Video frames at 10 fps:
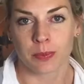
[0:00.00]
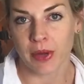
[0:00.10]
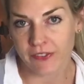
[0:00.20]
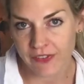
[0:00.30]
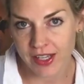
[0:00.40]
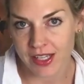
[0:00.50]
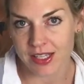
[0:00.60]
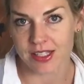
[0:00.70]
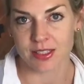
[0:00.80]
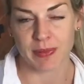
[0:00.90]

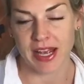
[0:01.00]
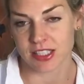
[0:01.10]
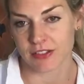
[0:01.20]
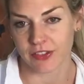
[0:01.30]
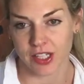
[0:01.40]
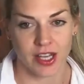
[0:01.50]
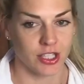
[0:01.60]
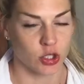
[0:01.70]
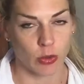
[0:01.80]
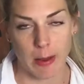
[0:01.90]
breakfast, pasta for
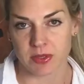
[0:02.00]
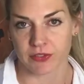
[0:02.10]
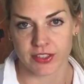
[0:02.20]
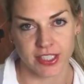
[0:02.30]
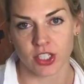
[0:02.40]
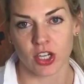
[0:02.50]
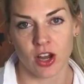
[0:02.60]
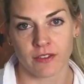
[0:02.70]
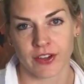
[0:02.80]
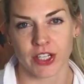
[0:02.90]
lunch, wraps for dinner,
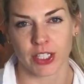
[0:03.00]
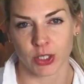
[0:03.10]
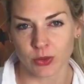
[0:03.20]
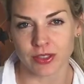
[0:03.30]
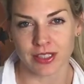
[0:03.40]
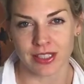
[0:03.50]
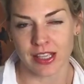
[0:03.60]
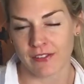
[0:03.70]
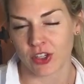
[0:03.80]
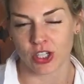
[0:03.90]
all very gluten-y,
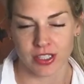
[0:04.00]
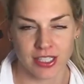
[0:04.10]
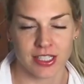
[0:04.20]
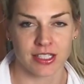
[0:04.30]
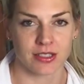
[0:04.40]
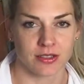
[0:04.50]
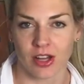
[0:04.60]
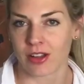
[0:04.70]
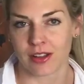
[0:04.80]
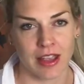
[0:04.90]
have cookies,
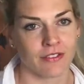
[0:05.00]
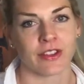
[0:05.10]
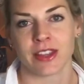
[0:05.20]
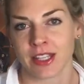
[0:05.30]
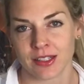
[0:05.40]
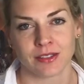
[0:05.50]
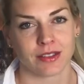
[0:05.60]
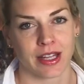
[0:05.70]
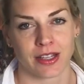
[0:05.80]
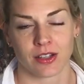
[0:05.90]
everything,
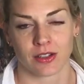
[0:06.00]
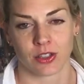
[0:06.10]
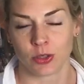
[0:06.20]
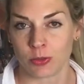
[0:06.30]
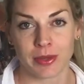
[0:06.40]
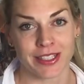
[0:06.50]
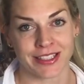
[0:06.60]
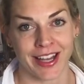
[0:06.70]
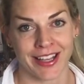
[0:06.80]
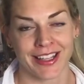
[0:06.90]
like your gluten-based
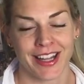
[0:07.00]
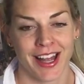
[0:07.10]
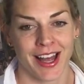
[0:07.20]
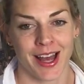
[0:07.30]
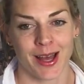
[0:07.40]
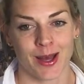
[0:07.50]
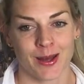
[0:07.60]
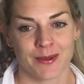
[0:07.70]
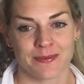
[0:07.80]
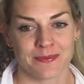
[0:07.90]
diet,
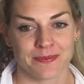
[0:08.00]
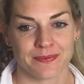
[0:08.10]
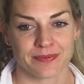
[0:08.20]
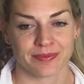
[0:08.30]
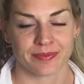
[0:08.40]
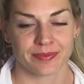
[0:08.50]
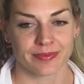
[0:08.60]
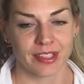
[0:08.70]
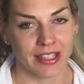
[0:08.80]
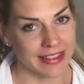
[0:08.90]

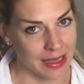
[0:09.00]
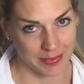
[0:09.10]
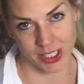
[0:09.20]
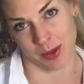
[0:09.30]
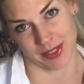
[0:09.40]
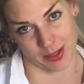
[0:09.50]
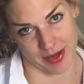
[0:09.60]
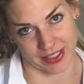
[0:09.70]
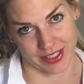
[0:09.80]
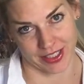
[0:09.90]
that may not be the
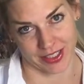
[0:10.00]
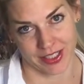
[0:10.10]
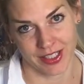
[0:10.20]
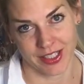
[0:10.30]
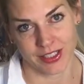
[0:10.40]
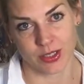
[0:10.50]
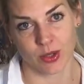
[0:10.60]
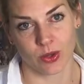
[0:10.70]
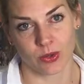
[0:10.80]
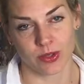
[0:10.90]
best thing.
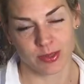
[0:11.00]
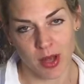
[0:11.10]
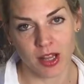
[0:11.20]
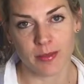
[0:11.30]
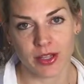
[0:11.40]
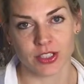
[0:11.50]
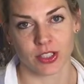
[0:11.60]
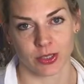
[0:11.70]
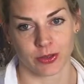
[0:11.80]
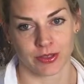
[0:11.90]
So small amounts of
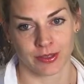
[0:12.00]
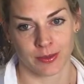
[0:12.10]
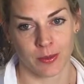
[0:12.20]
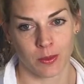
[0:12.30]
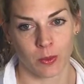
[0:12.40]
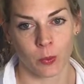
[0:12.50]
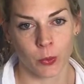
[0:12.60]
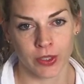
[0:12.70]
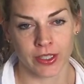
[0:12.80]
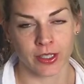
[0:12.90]
gluten
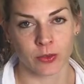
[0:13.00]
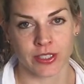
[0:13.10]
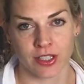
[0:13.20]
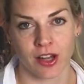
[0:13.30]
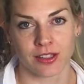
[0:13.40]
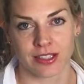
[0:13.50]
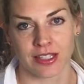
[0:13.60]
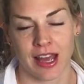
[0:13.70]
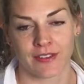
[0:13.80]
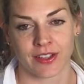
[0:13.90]
would result in
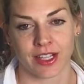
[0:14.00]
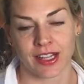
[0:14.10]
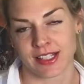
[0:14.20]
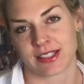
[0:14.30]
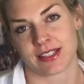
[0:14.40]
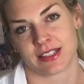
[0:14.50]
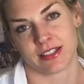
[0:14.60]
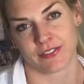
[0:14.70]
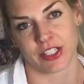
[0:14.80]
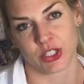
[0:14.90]
having a less
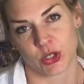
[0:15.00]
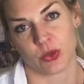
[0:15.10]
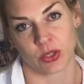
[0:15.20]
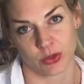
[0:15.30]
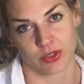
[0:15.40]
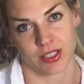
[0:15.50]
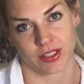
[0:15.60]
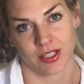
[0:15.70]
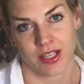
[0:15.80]
sensitivity to gluten.